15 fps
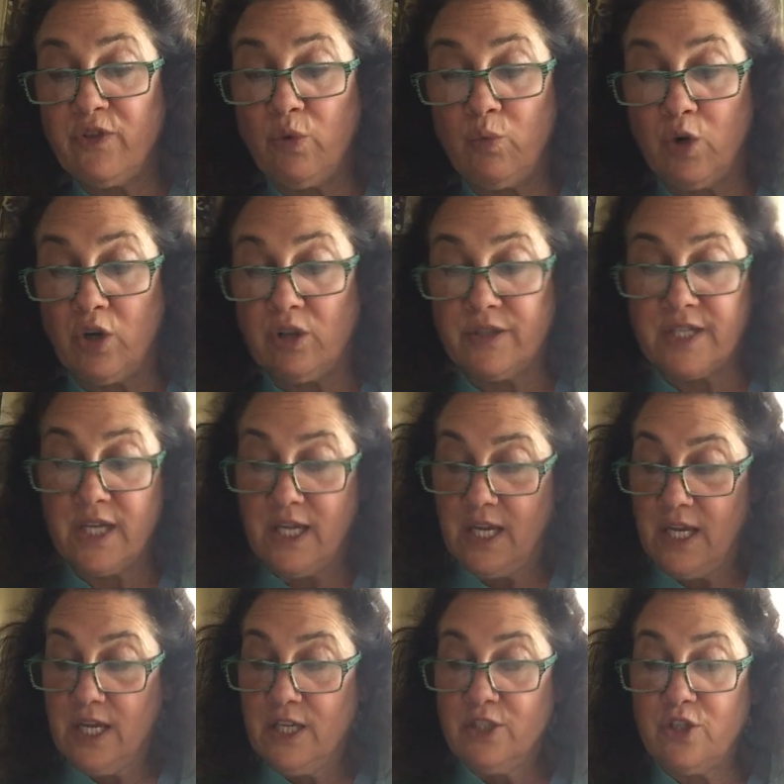the world
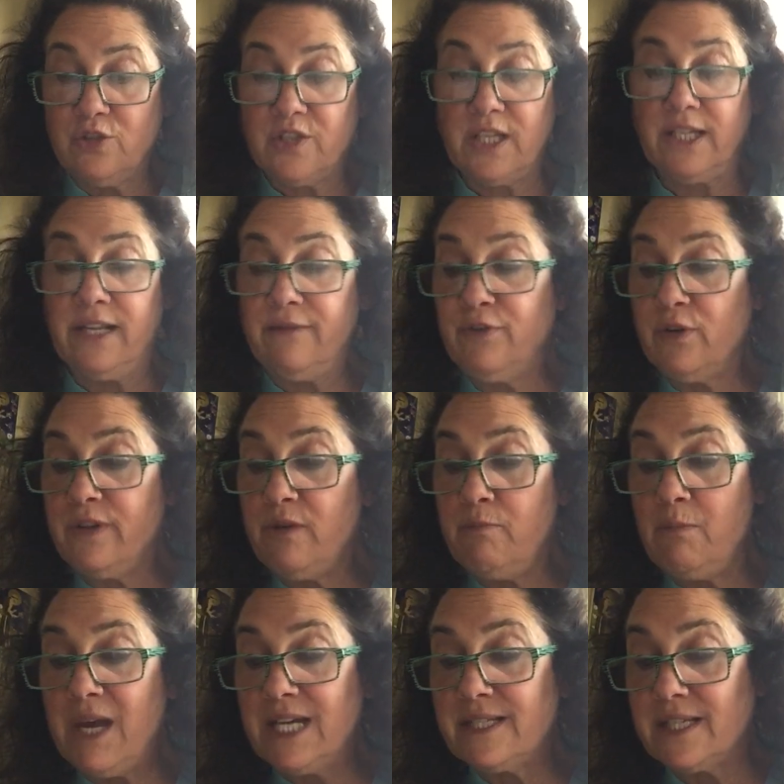to deliver the
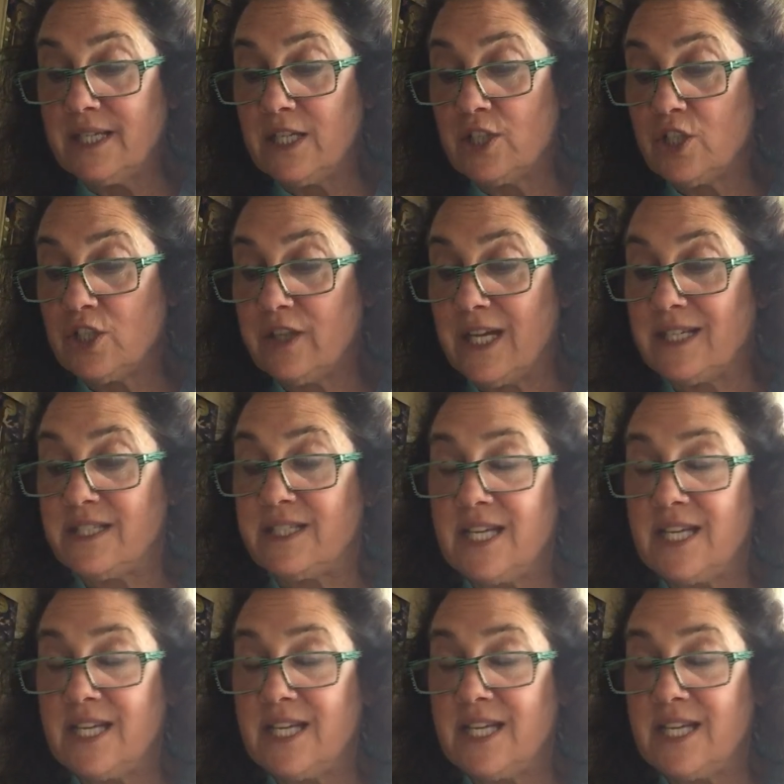message that